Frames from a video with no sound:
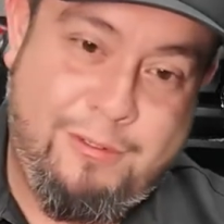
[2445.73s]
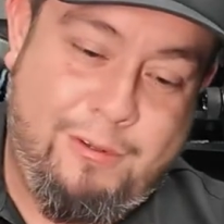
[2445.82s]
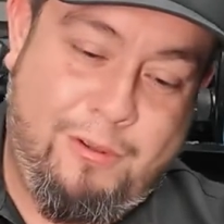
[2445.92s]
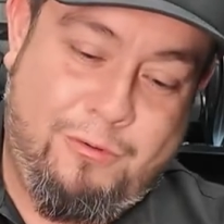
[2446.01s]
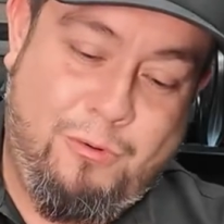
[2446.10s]

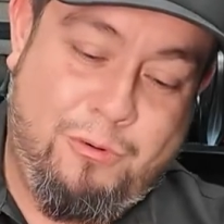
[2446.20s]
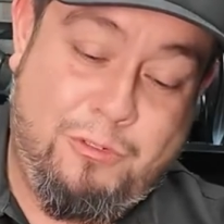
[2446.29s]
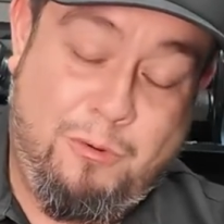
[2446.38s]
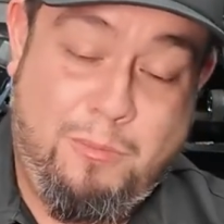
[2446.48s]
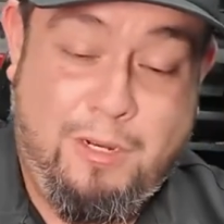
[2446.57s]
Of
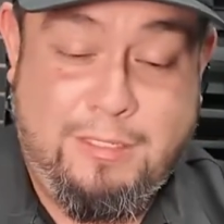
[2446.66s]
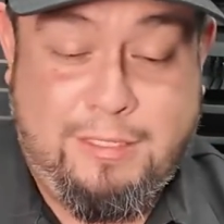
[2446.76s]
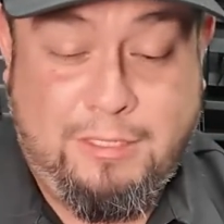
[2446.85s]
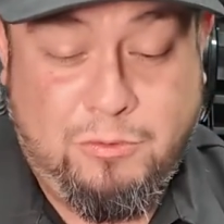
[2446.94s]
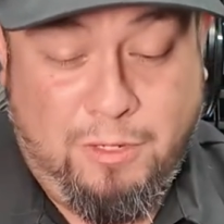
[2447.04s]
course, our
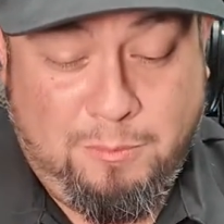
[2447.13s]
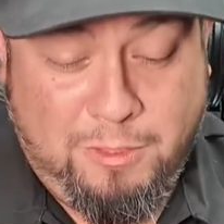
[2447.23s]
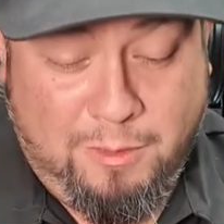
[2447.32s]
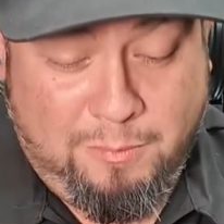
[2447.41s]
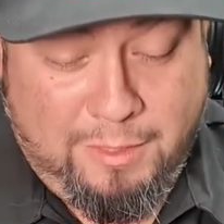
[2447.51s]
bodies get
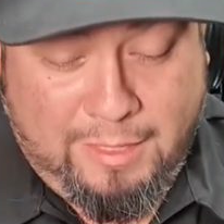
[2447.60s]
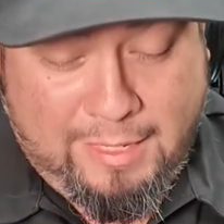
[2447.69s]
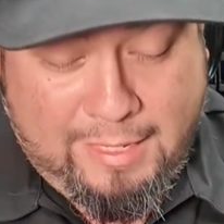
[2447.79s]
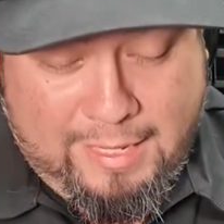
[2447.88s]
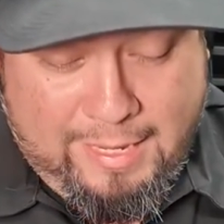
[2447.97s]
scraped up. But
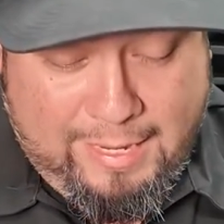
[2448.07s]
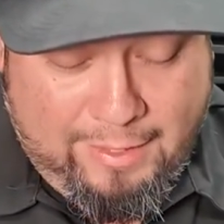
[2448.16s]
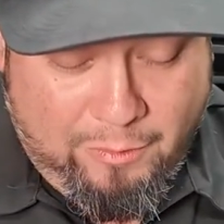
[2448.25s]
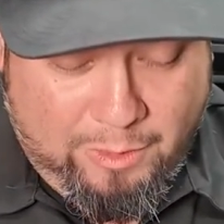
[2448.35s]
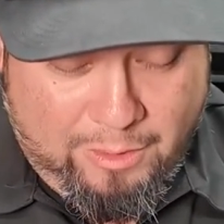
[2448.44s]

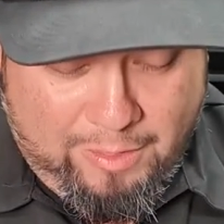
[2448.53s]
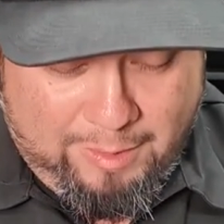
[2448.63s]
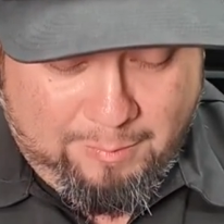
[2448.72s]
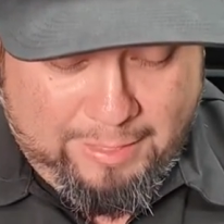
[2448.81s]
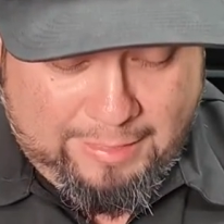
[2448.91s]
now that we know how
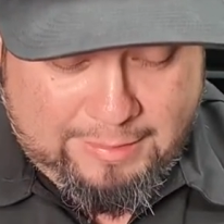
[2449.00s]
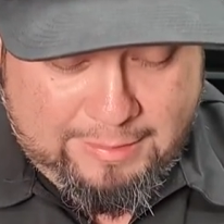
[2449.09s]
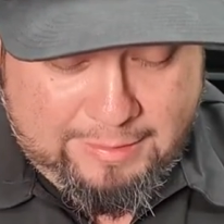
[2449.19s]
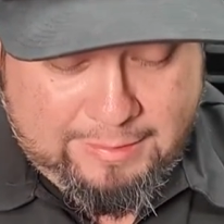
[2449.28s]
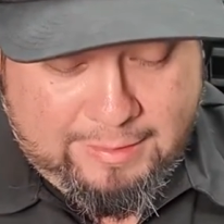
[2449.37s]
to paint
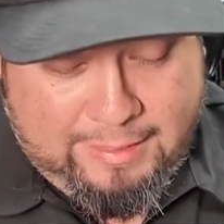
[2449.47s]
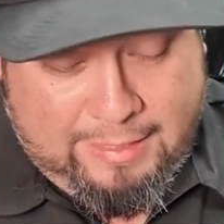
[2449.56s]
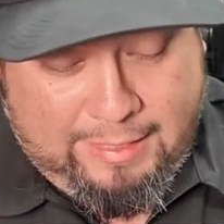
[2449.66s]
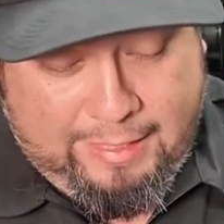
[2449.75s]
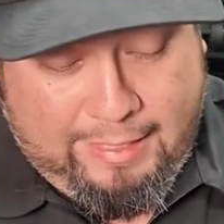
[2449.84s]
it,
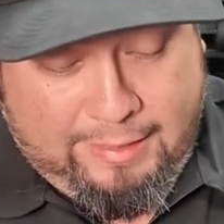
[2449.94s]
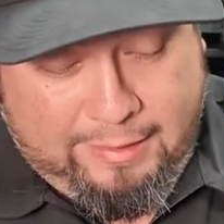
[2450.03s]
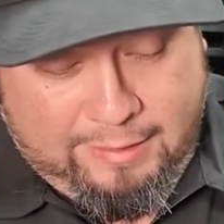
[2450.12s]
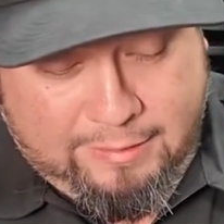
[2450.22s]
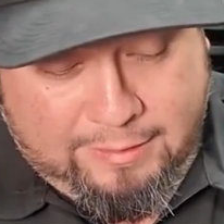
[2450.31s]
and
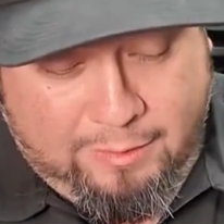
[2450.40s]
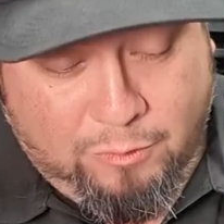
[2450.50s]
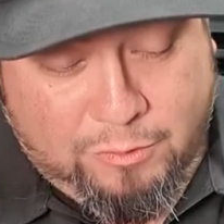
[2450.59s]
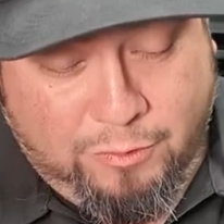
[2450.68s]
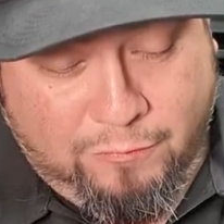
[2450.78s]
these
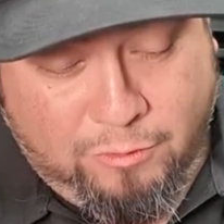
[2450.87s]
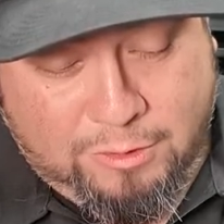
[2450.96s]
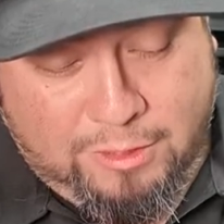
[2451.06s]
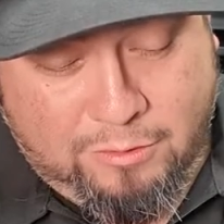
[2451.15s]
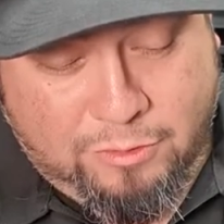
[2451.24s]
124
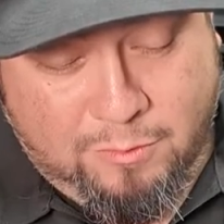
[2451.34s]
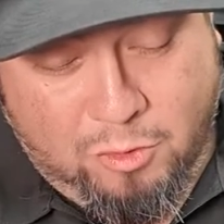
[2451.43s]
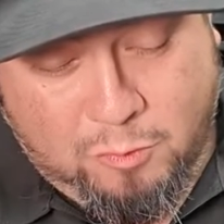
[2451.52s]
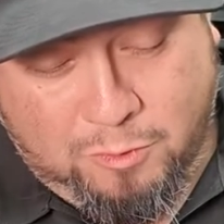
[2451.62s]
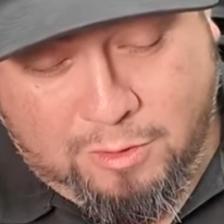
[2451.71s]
scales, on the
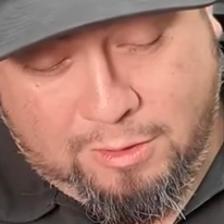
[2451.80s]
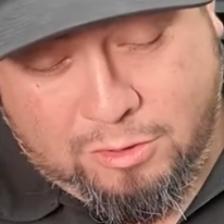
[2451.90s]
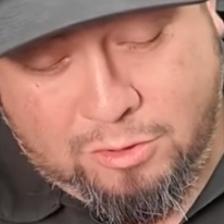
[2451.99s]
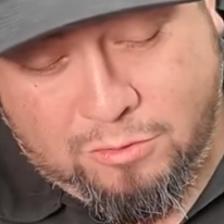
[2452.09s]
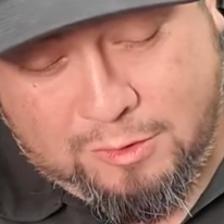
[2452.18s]
most part, they're
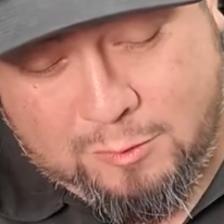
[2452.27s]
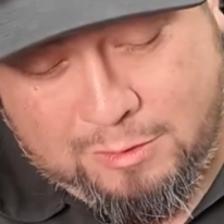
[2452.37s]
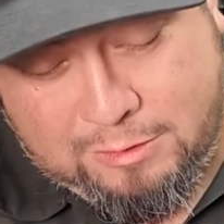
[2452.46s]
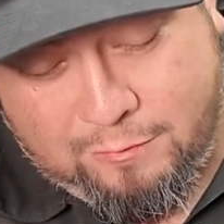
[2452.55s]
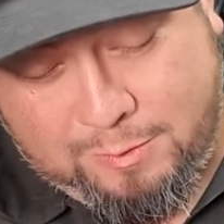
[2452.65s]
not too expensive.